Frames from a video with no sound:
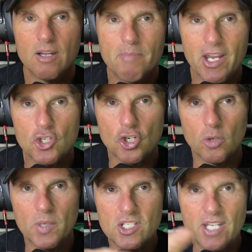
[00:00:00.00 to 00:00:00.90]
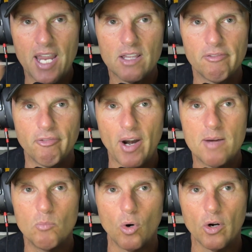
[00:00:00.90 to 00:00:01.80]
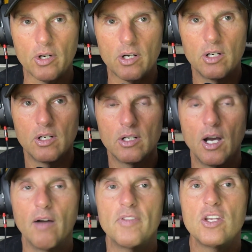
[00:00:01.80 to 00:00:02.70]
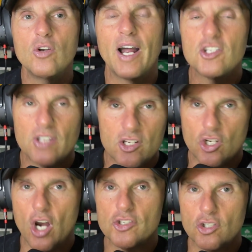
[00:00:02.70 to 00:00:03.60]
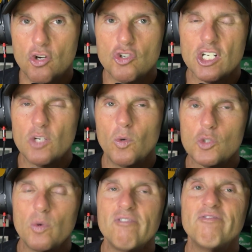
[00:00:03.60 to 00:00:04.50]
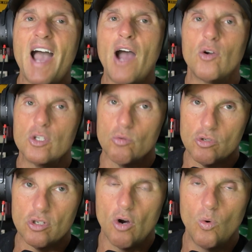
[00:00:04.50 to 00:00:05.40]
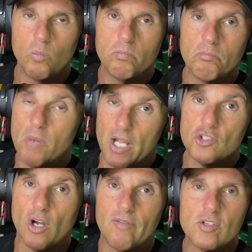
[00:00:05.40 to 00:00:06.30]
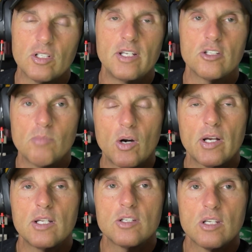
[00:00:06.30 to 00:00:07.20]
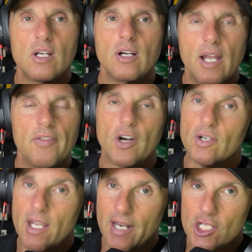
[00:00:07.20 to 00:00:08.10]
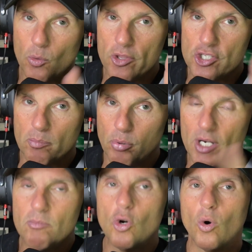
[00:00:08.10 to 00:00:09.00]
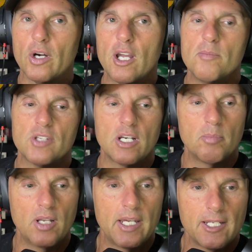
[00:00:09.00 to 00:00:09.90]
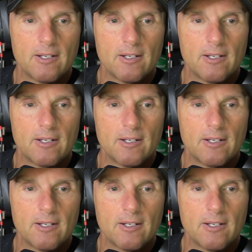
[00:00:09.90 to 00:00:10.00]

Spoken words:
make sure we stay in the framework of the United States Constitution, to which we value so much, obviously, as Americans. And there again, that's where the Supreme Court comes into play.